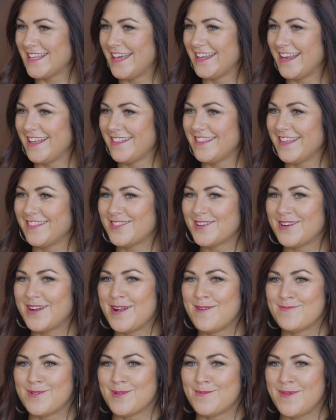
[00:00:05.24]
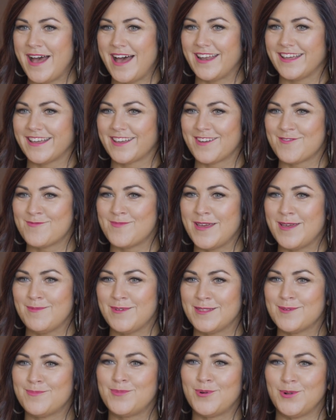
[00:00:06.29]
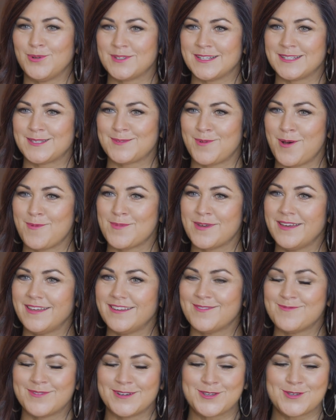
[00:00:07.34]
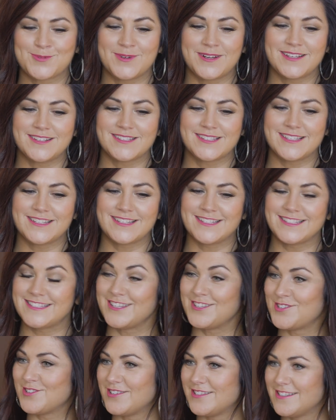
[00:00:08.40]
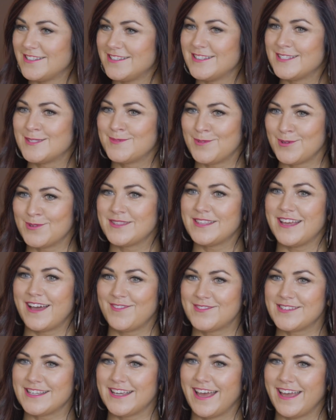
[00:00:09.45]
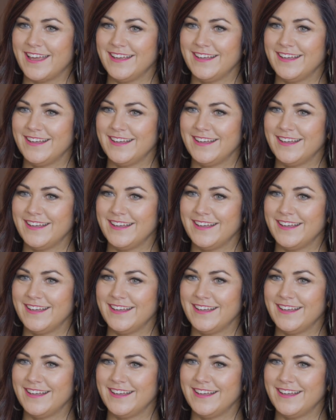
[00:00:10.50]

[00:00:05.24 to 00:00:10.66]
and I think they're emblematic of maybe the boldest moment, which was the decision to dispute the F D A.